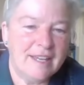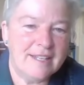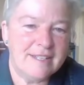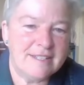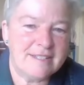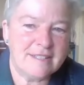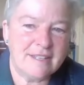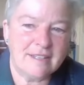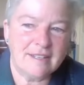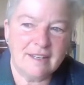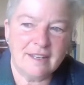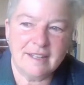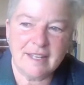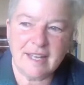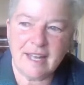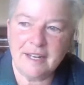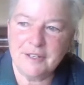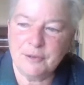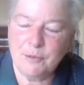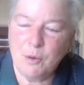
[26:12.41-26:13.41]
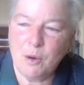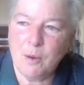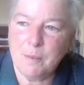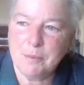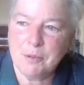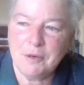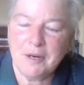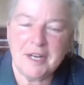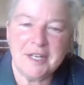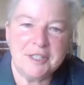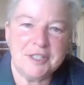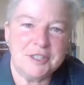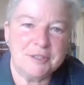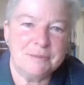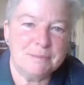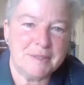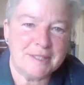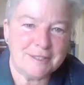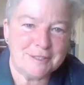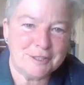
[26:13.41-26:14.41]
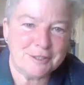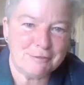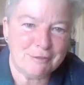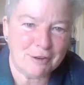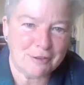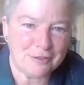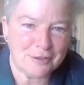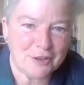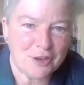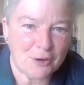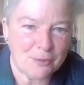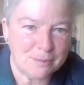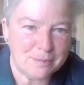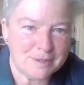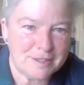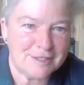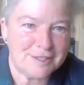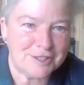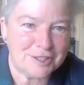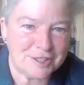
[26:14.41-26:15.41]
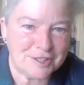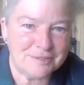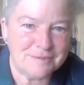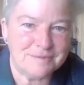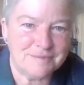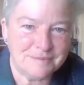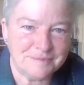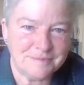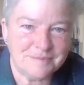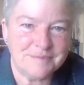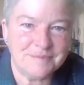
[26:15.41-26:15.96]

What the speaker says: It's a kind of cooperation picture rather than competition.